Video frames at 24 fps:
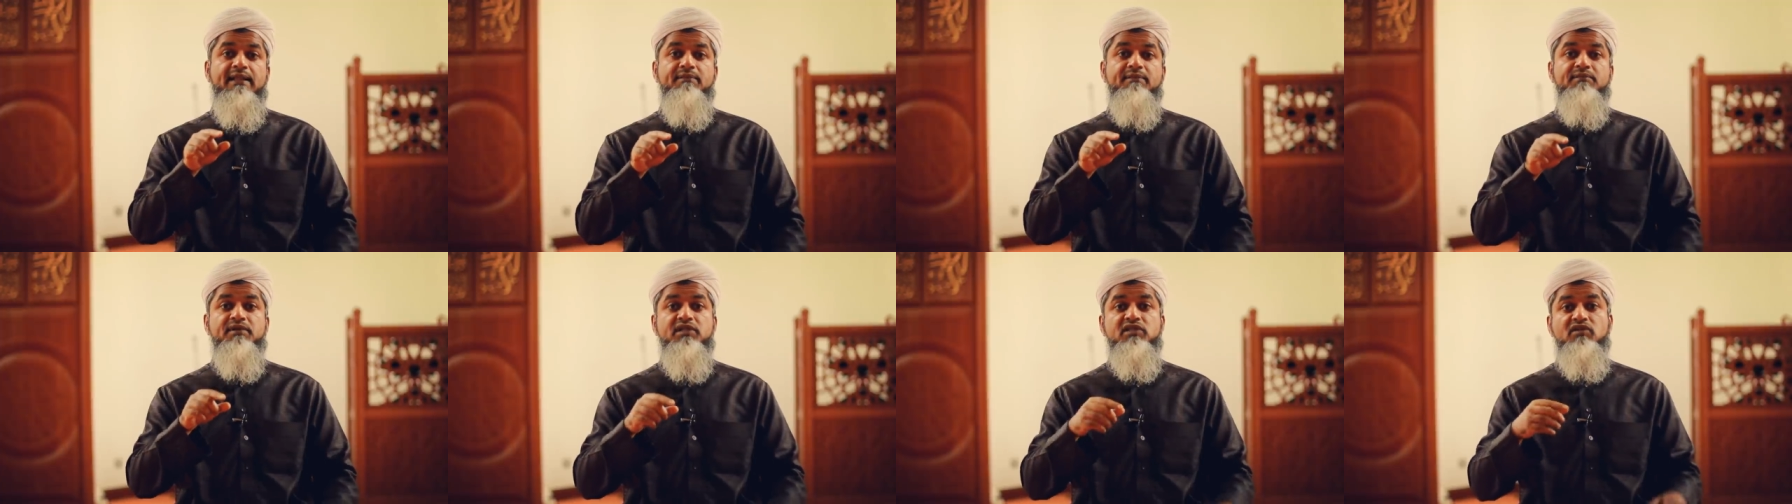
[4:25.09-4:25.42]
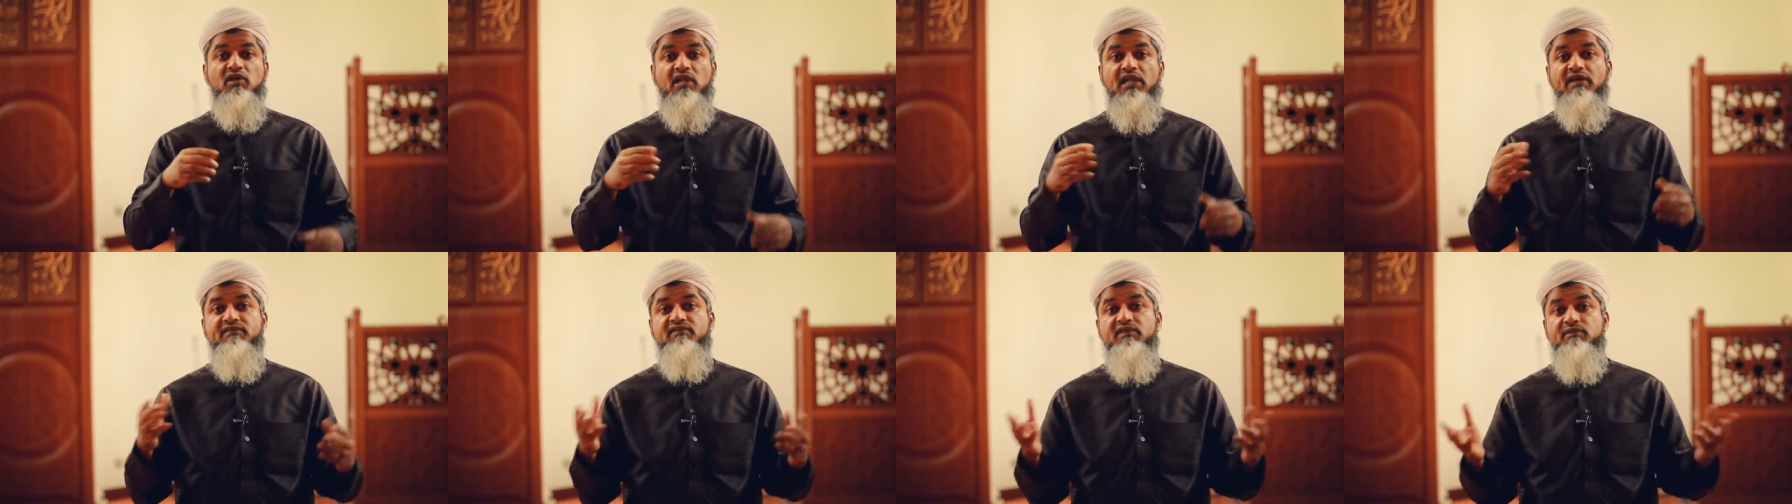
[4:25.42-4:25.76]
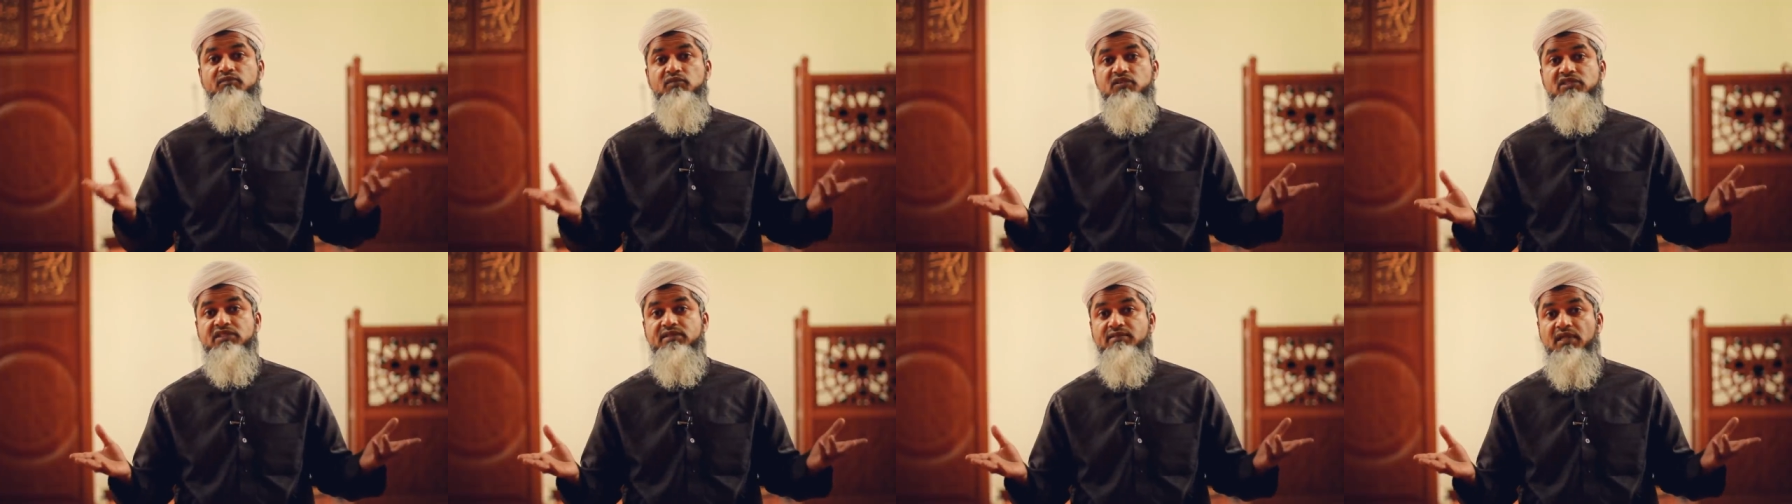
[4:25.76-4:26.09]
but not every
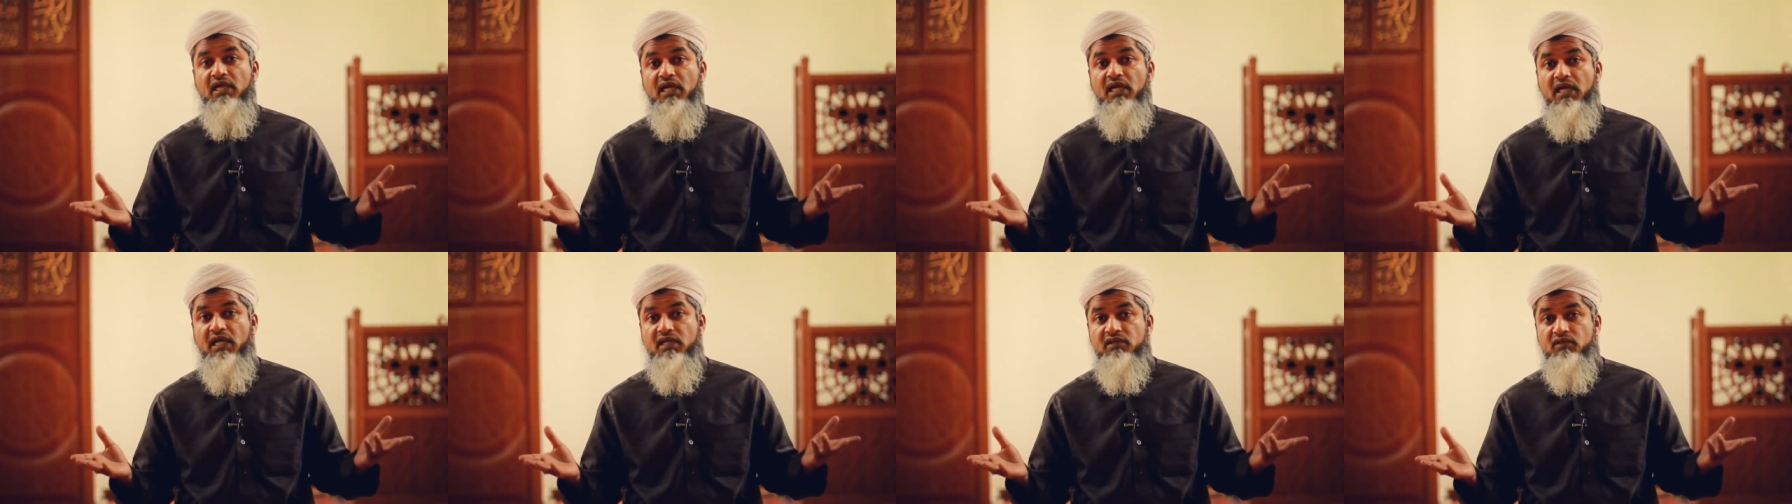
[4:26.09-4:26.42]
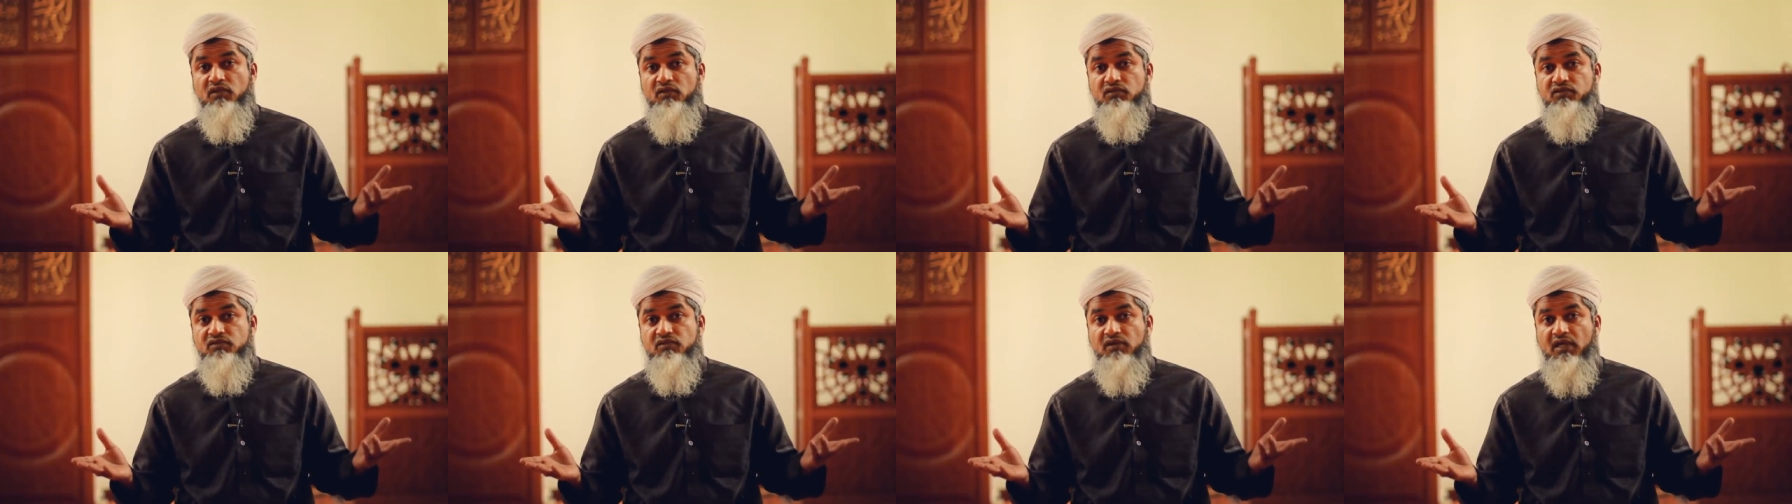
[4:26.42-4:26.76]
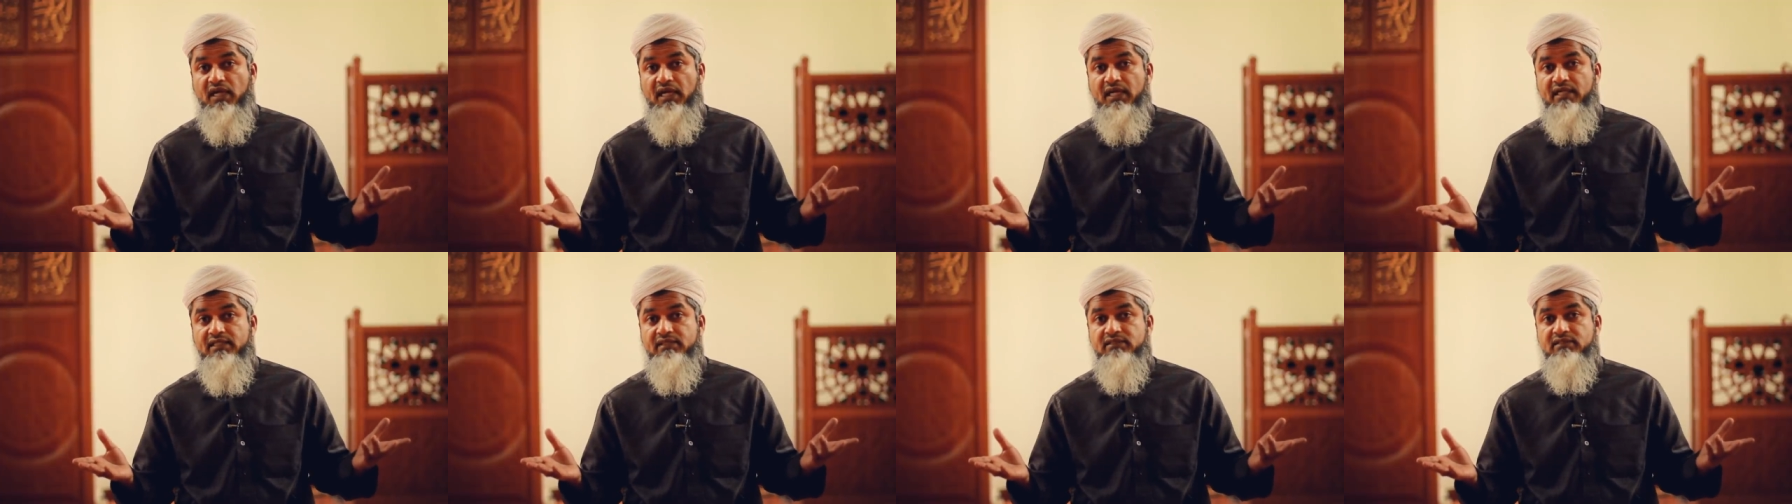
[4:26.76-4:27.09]
Muslim heard those
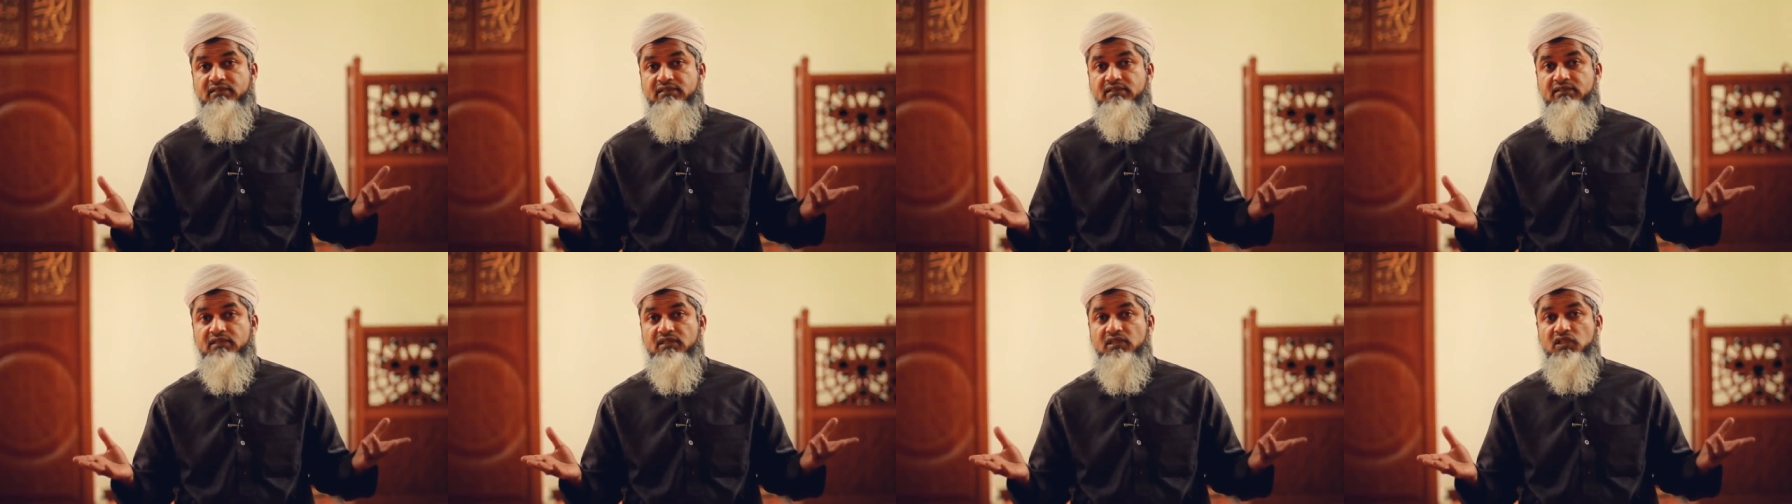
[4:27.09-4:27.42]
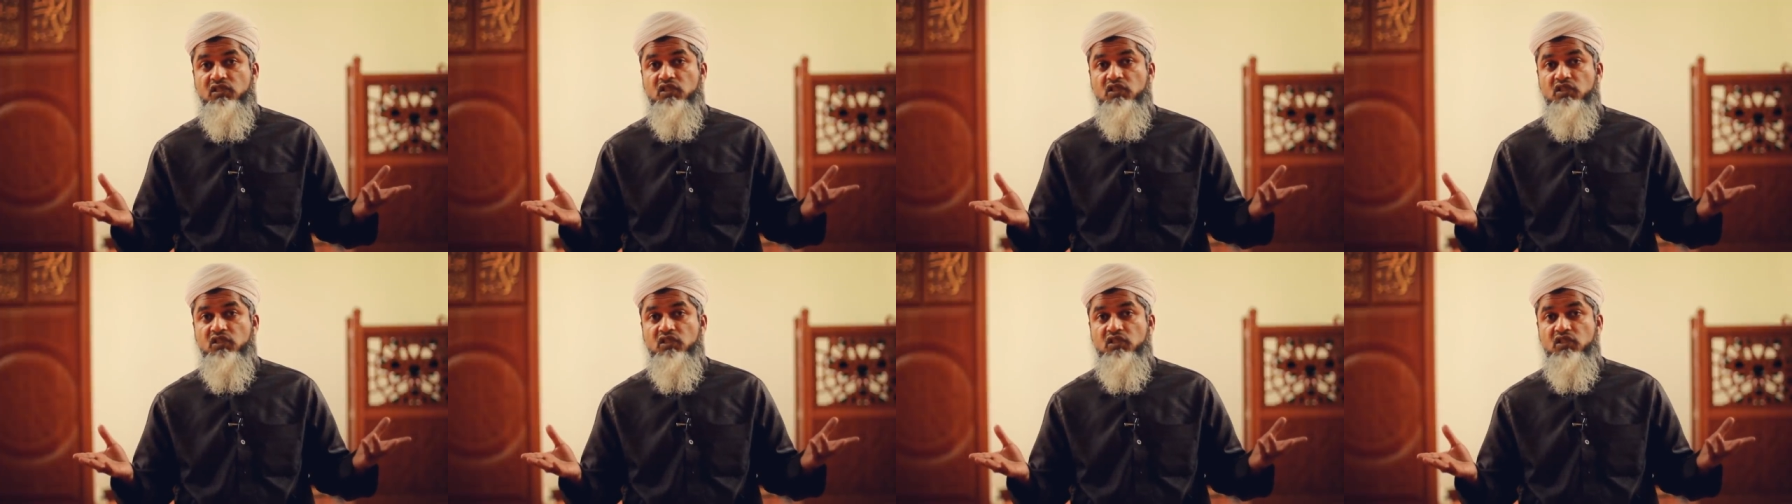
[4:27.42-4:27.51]
cries.